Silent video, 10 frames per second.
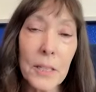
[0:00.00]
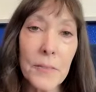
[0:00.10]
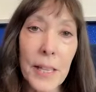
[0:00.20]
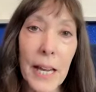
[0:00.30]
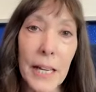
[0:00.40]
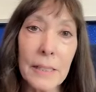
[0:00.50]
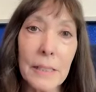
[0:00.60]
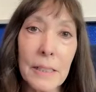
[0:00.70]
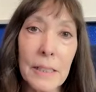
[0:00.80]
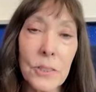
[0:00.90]
part of that
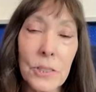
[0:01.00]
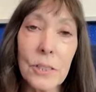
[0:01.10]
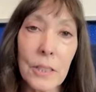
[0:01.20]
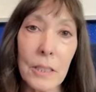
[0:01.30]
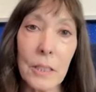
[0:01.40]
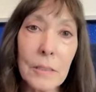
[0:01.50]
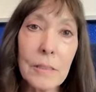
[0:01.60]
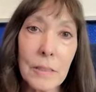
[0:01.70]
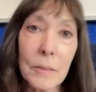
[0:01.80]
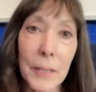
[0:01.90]
is a skill,
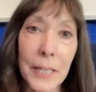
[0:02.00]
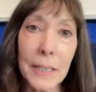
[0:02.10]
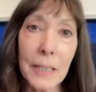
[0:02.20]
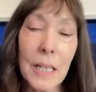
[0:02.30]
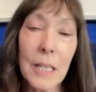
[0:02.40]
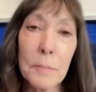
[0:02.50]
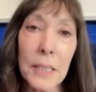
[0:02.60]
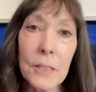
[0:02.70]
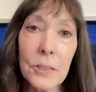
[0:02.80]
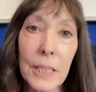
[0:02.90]
right?
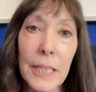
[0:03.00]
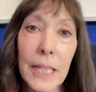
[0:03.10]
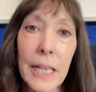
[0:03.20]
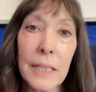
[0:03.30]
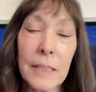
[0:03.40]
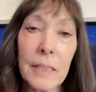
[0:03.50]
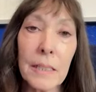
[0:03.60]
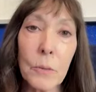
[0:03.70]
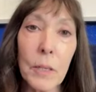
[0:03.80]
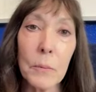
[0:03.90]
Because again,
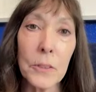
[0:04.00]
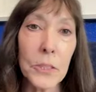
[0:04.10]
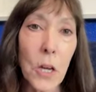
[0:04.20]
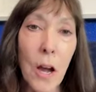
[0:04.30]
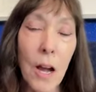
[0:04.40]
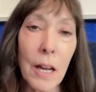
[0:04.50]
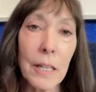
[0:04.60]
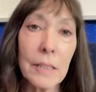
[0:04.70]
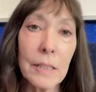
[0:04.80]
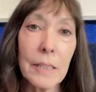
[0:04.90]
what we're
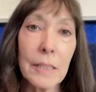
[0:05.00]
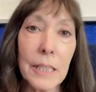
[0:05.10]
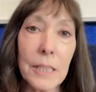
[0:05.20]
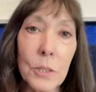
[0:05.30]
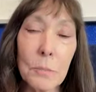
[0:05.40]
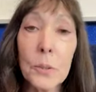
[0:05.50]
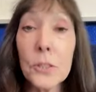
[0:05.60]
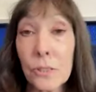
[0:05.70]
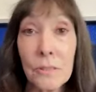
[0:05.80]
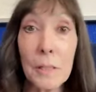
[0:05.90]
taught is to
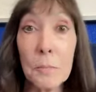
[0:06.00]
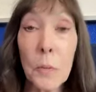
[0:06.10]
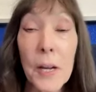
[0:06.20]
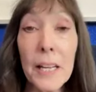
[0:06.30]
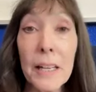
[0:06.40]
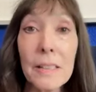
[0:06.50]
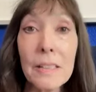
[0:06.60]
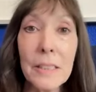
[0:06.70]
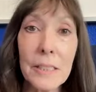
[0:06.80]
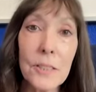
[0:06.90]
push them away.
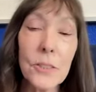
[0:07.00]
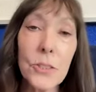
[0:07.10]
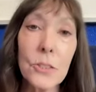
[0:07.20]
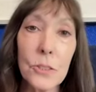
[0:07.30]
It is to